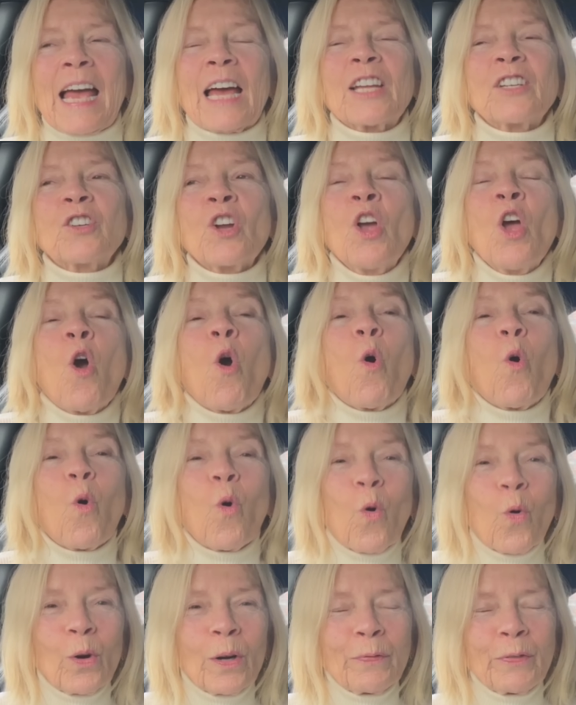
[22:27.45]
and
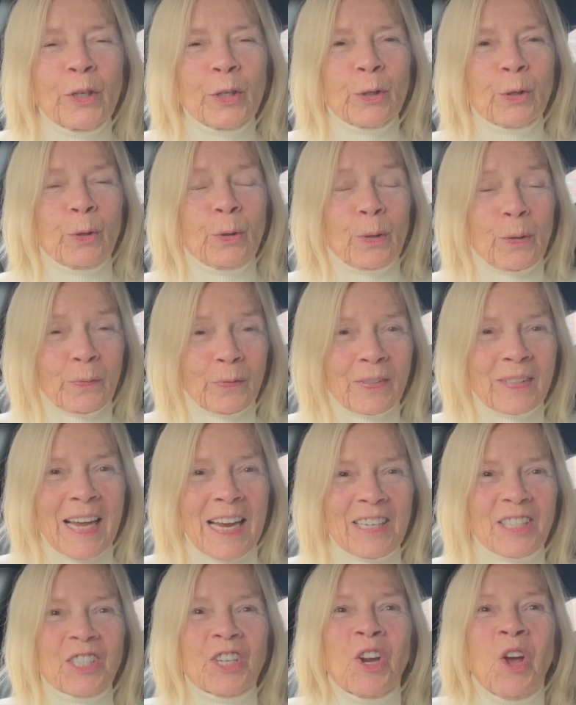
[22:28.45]
all of you who have
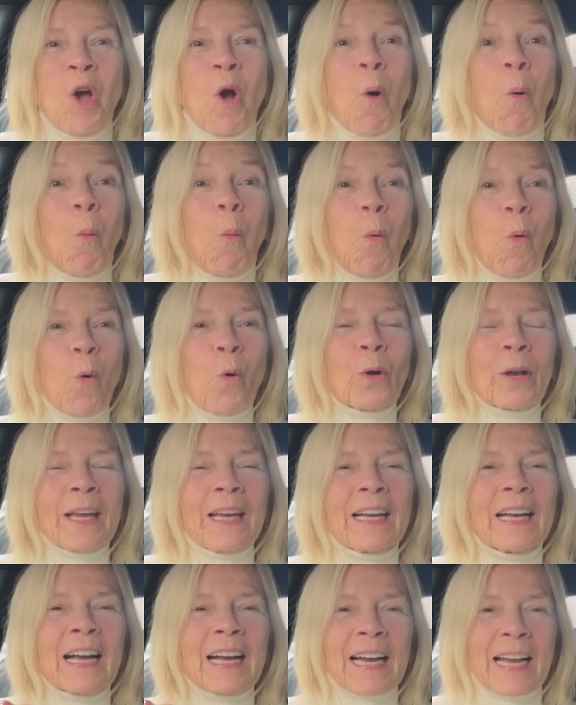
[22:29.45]
sent
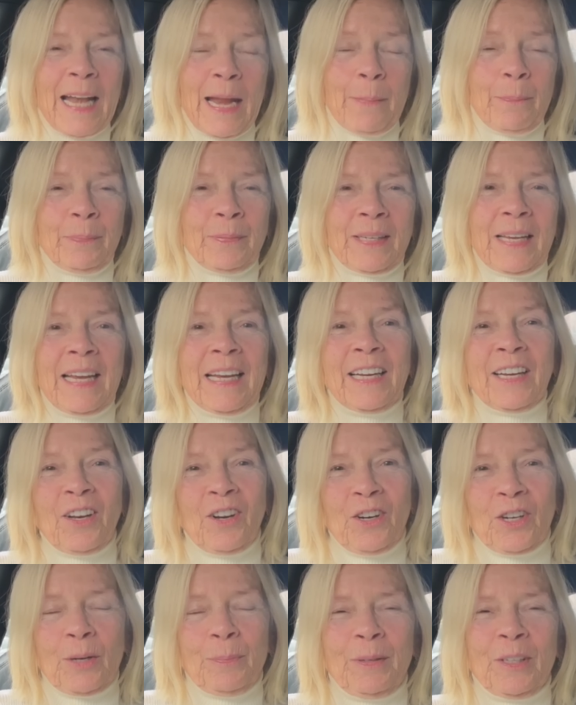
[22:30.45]
walking clips in
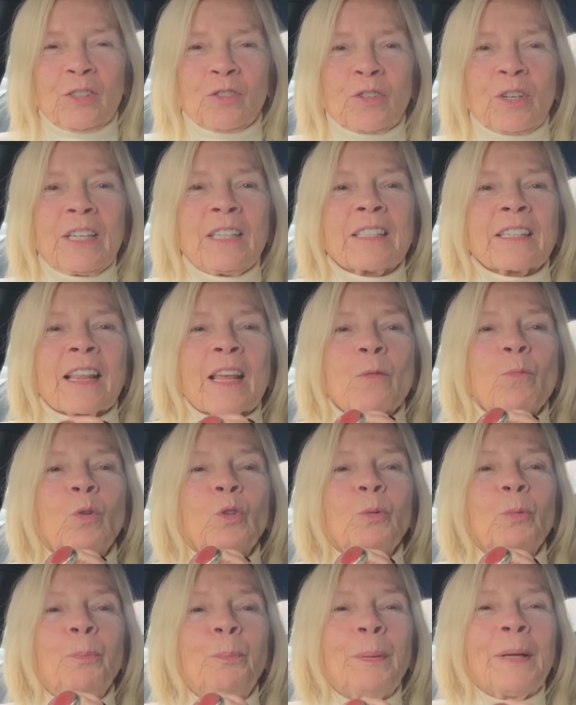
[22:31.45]
Carnaby Street, they
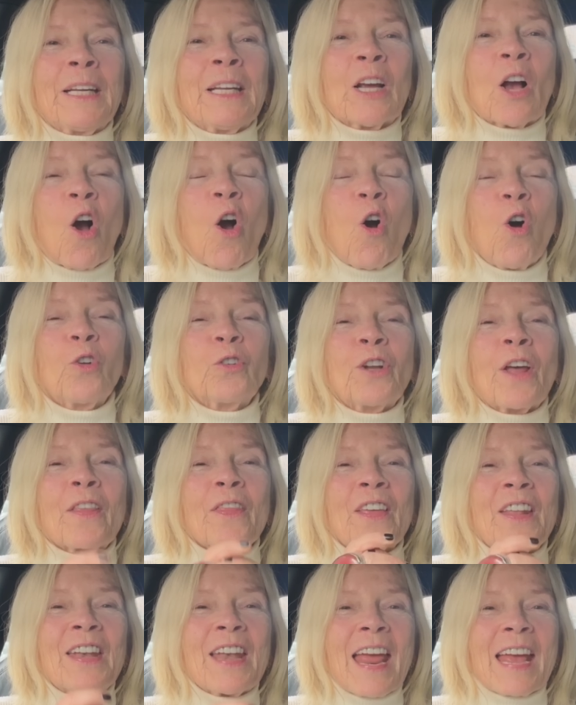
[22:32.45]
will be on
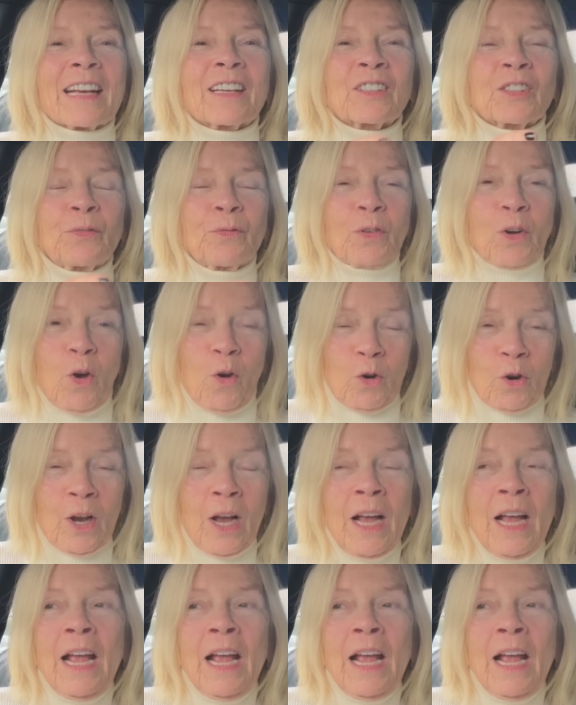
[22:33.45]
the next vlog.